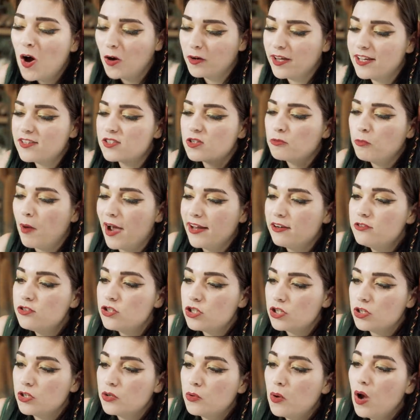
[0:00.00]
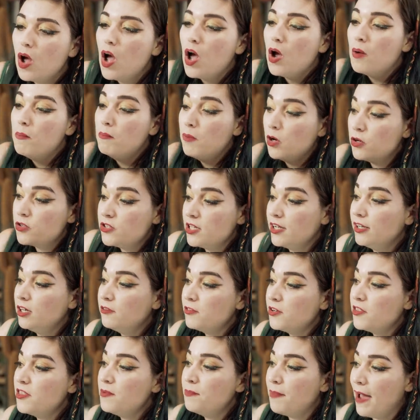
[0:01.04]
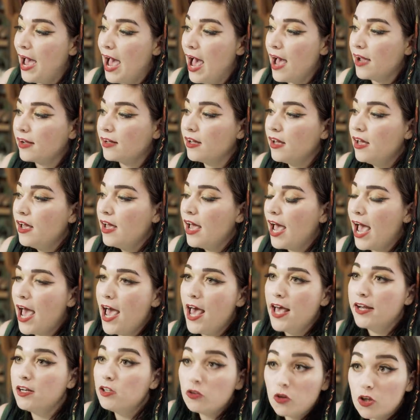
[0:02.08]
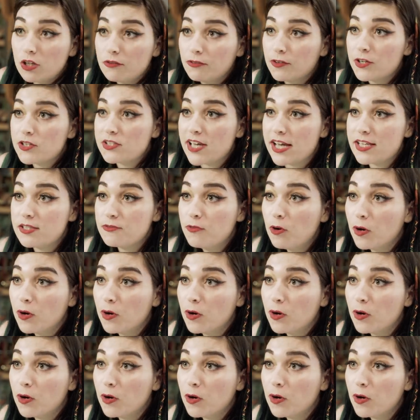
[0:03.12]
Okay, so why don't you mosey on over to the back and look for a size